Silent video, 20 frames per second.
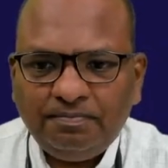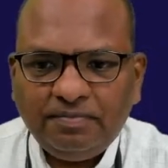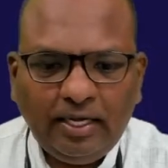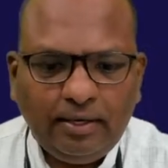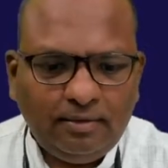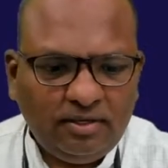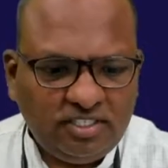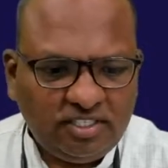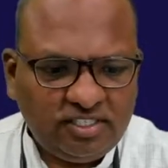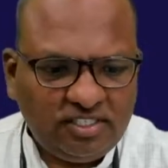
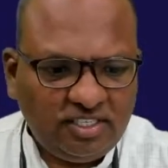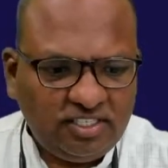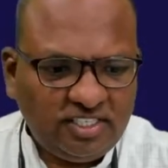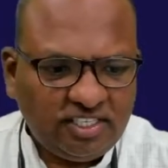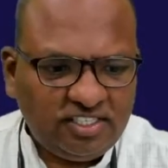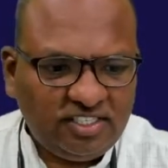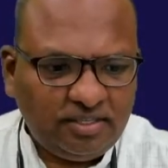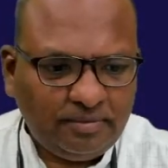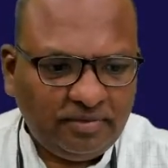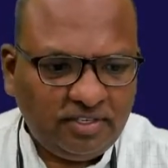
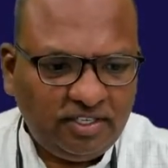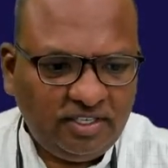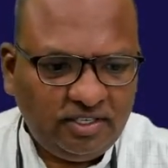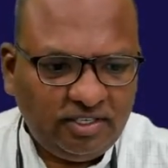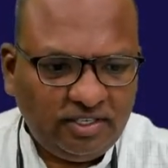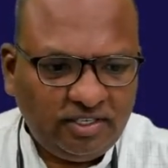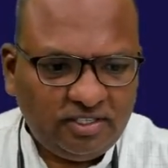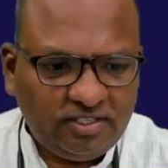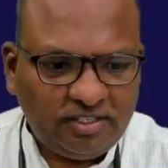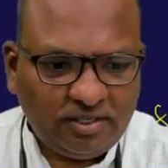Just a minute, it
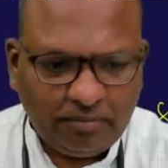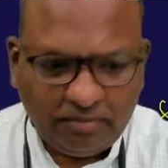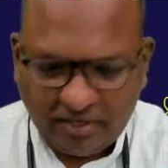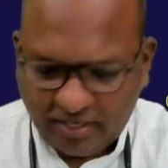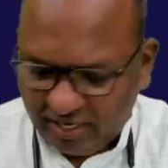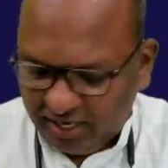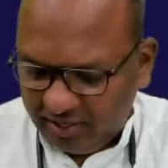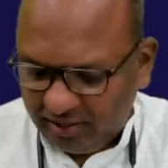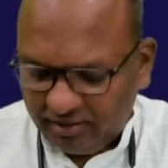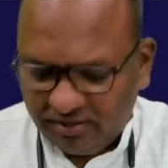is
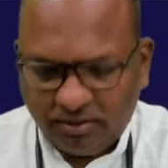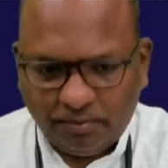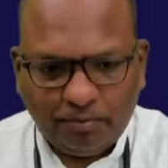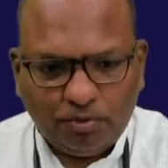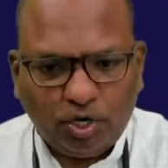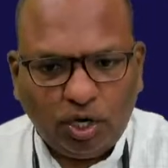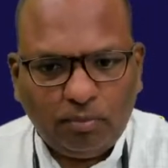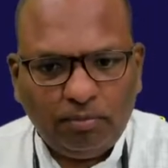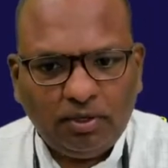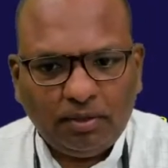creating some
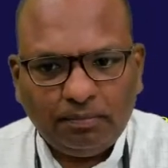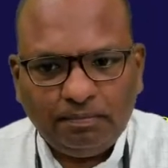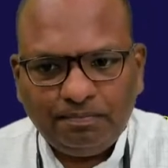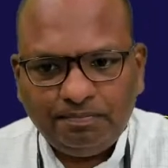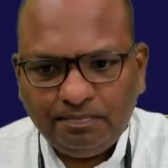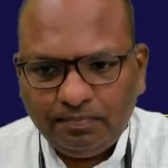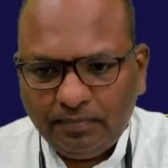problem.